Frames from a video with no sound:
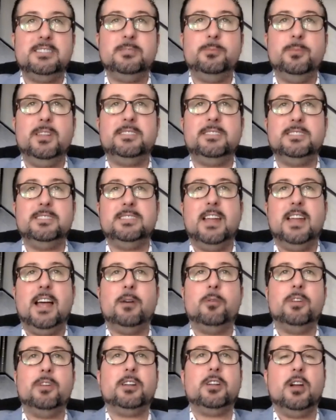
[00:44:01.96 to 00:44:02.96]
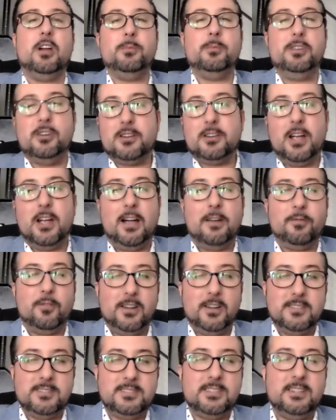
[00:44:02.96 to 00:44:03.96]
Smith does not want to come to your
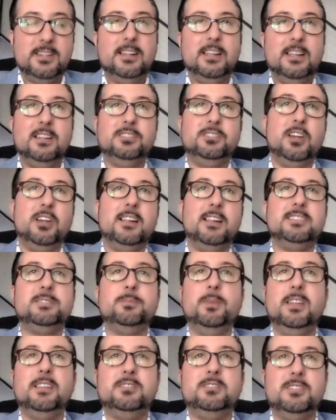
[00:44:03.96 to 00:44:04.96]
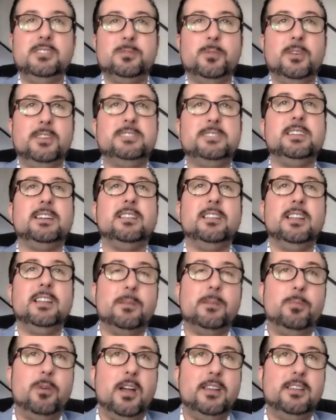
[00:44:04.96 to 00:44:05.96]
conference. John Smith just wants to click
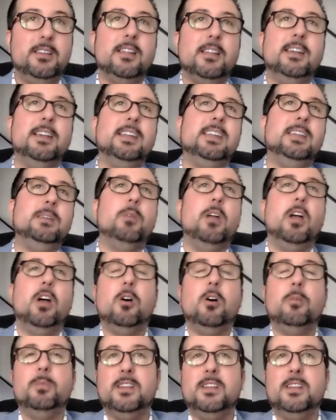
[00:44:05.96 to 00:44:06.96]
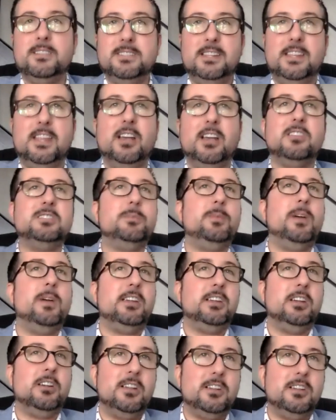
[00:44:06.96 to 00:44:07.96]
a button on an email because he cares
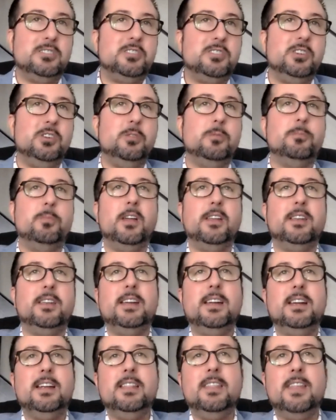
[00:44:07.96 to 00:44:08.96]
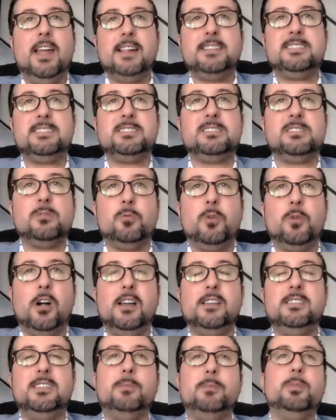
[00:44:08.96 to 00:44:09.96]
about your issue, but that's where
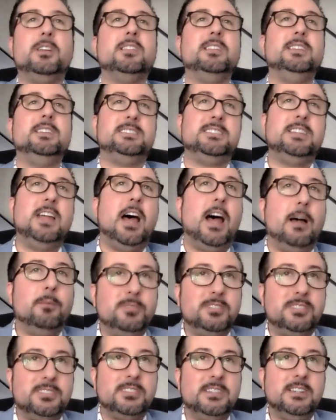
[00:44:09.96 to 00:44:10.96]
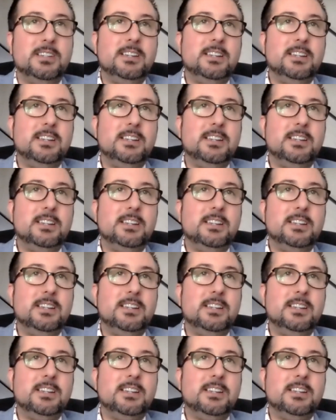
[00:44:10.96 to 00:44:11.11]
it typically stops,